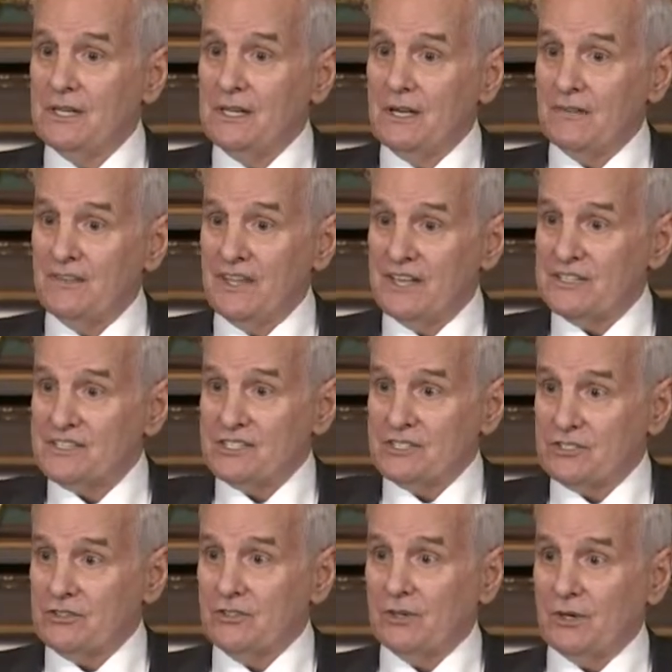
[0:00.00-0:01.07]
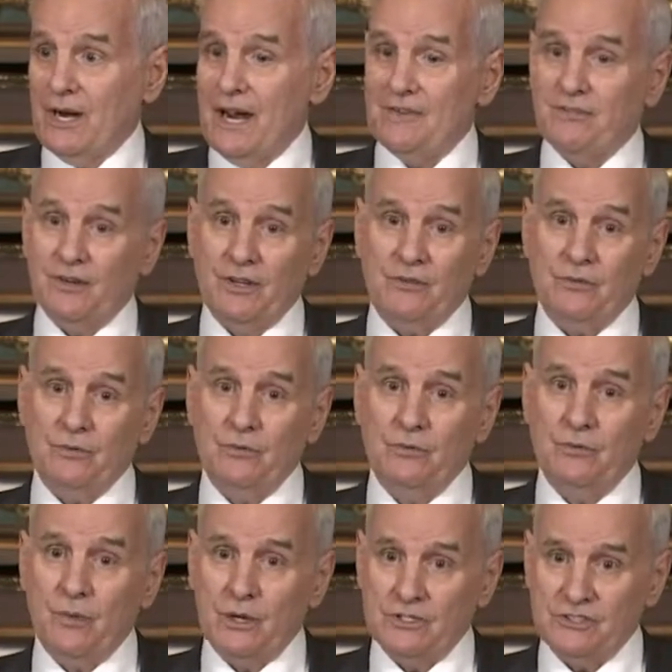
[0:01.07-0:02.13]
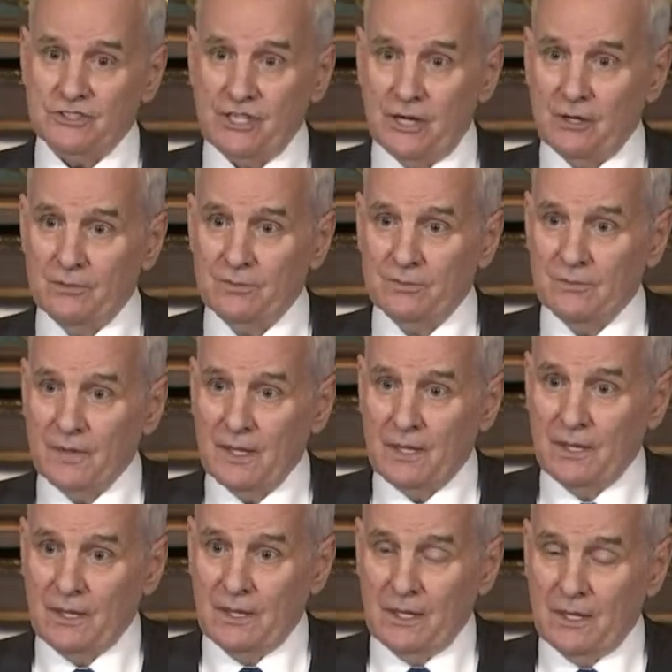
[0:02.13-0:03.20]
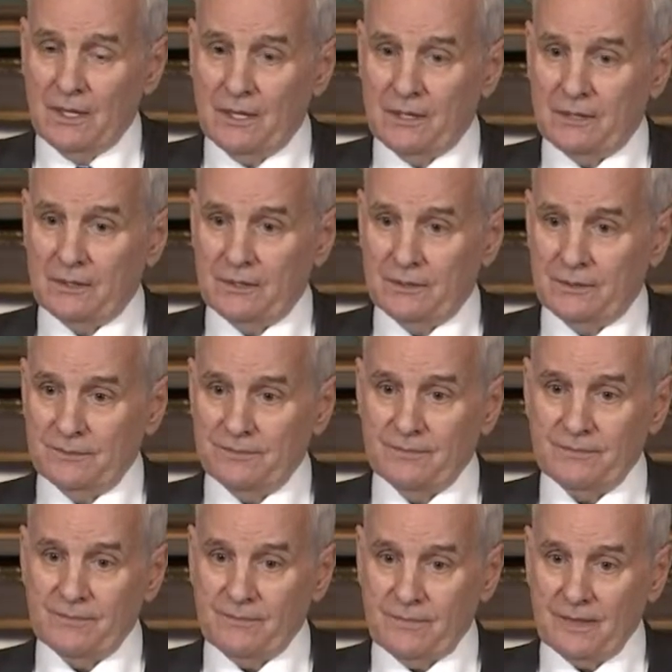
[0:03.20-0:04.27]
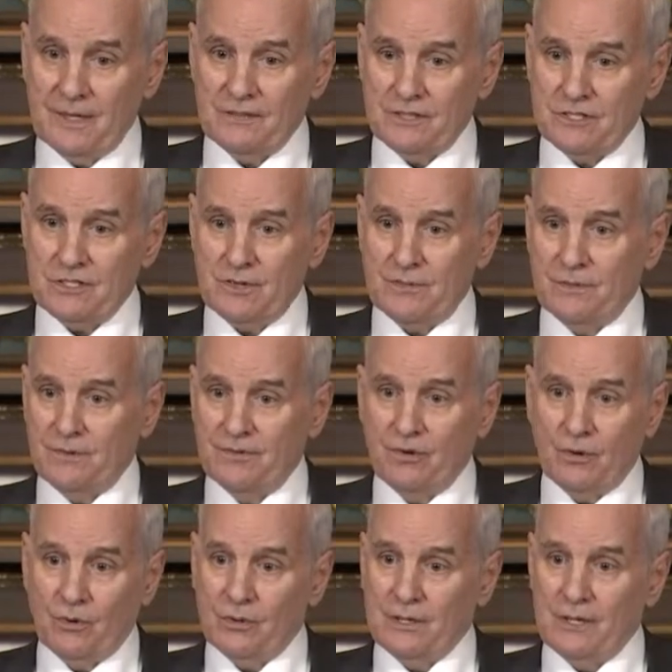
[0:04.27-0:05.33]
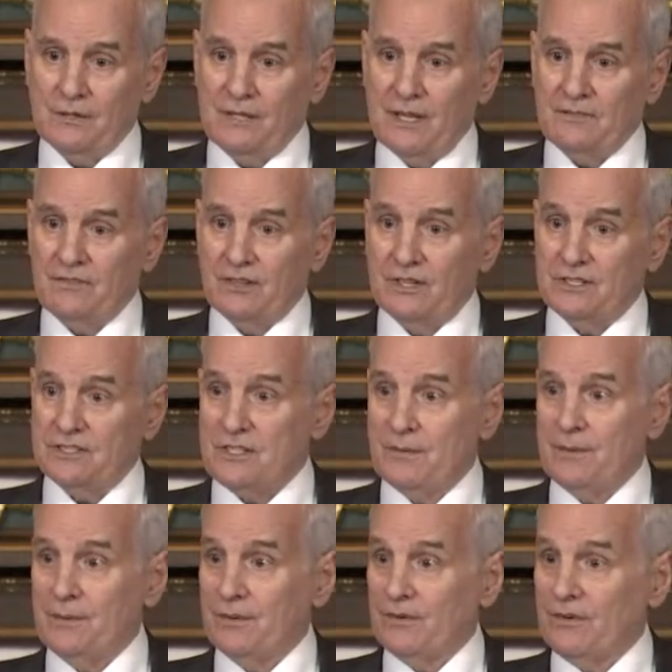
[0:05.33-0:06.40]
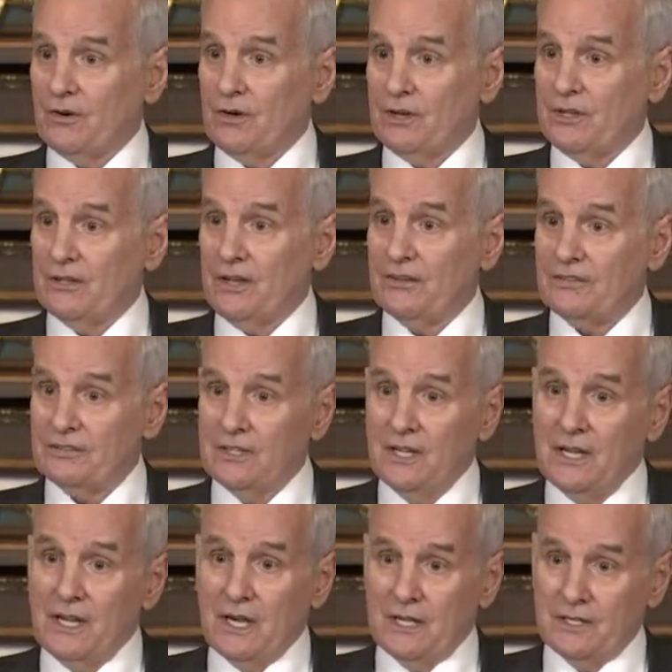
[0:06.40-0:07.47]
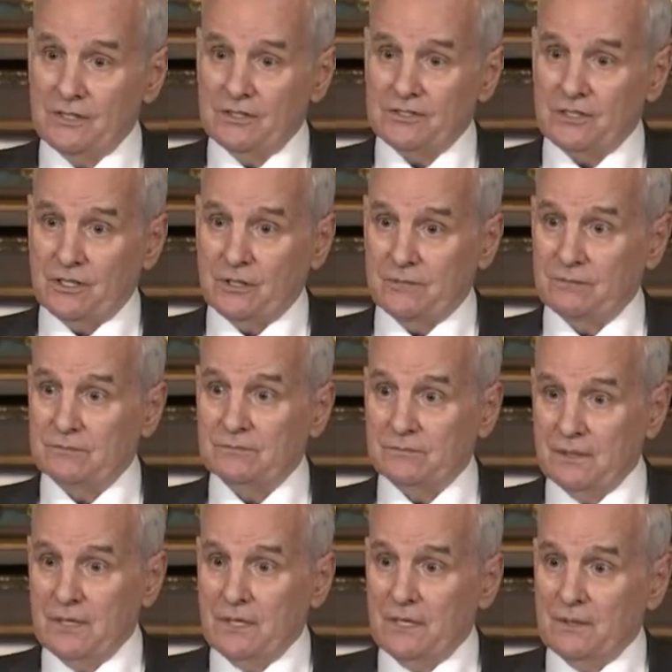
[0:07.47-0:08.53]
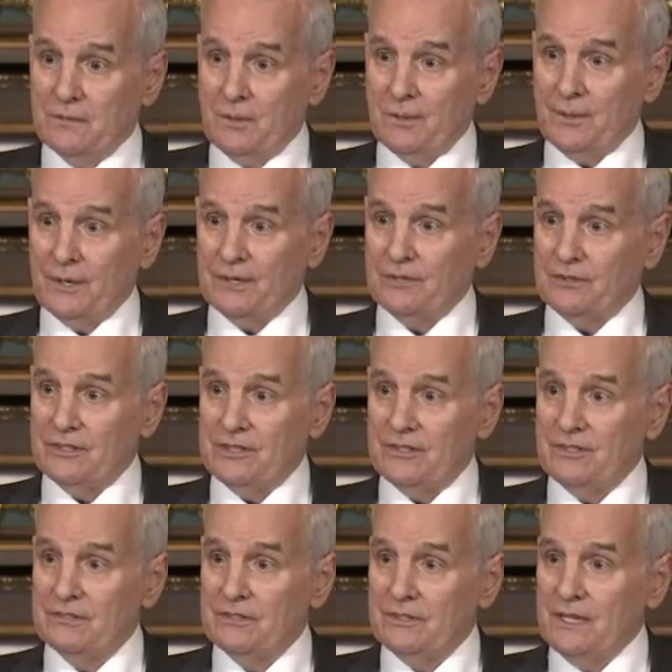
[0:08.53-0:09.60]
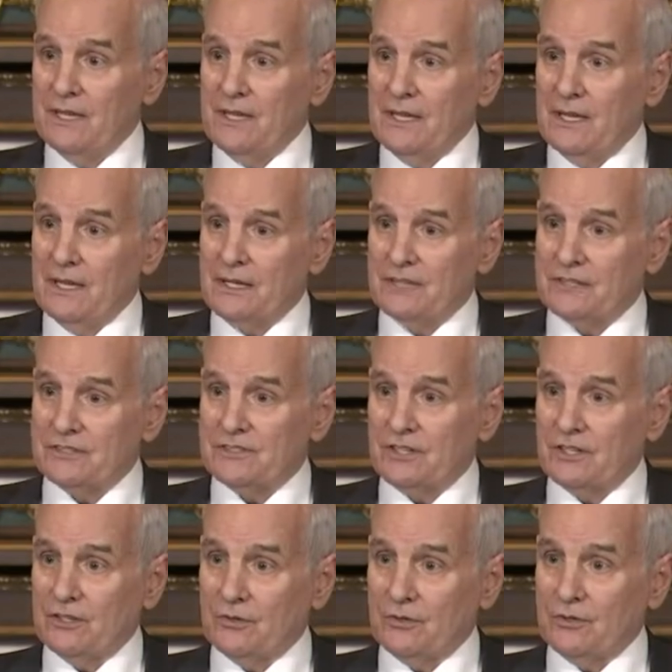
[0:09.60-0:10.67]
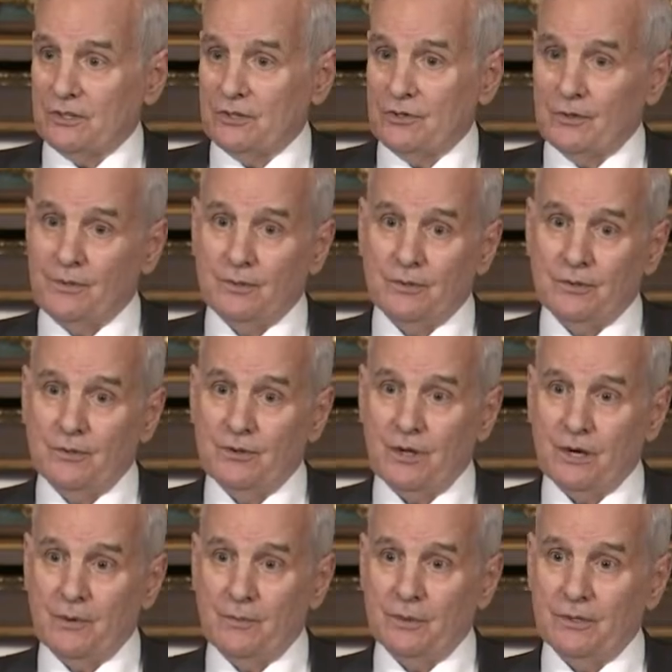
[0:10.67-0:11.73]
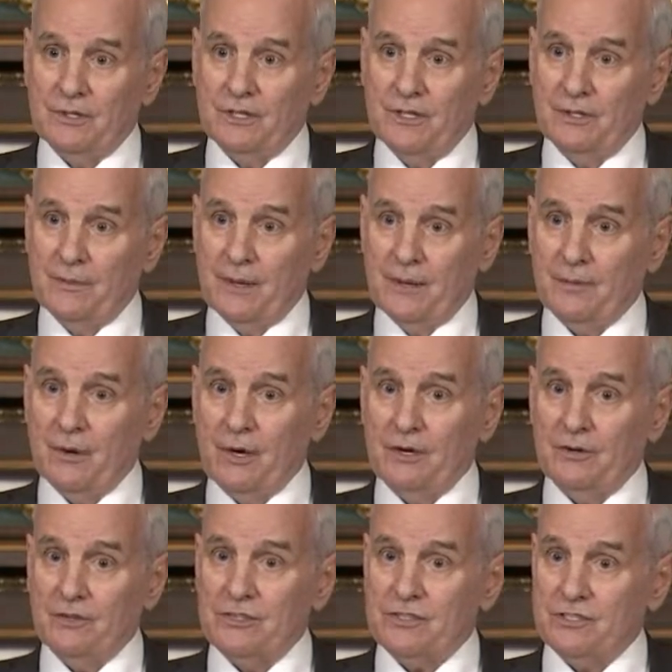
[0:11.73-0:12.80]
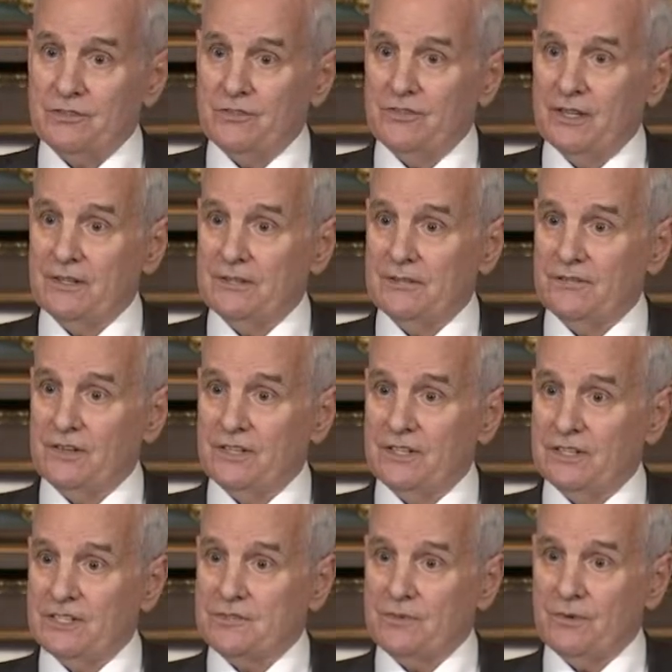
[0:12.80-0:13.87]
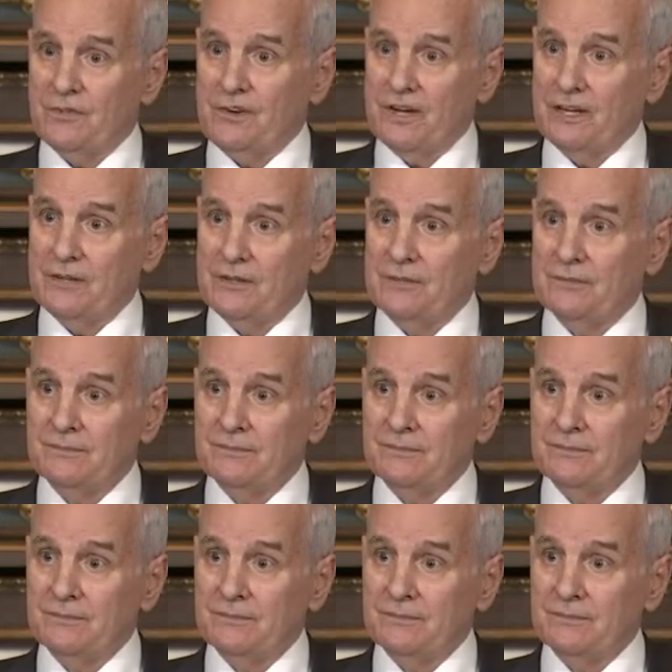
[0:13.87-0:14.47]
of the essence. We're halfway through March now. And as I said before, without that funding, some people have already left. Others are preparing to leave. And it's going to really cripple our ability to make progress if that funding isn't provided,